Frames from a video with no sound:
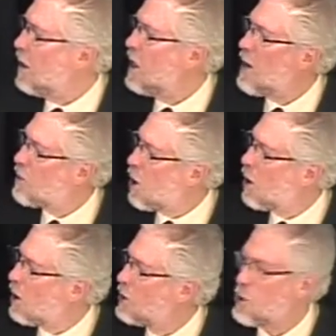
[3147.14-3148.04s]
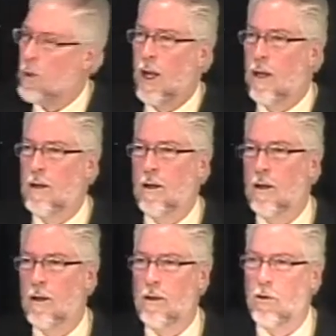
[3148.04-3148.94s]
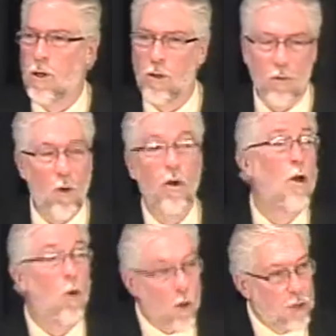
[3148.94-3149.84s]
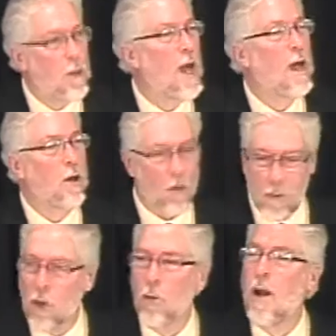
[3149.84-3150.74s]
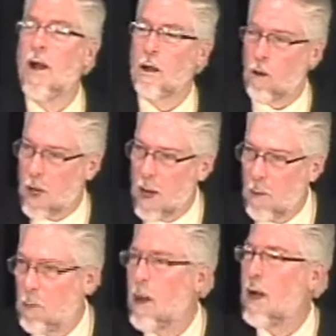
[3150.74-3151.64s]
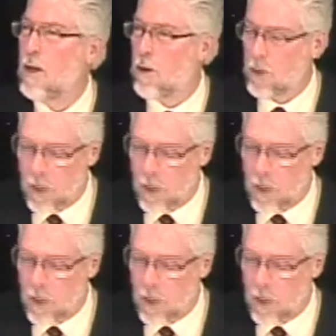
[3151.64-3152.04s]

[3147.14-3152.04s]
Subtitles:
didn't have cars, you either rode on horseback or muleback or camelback or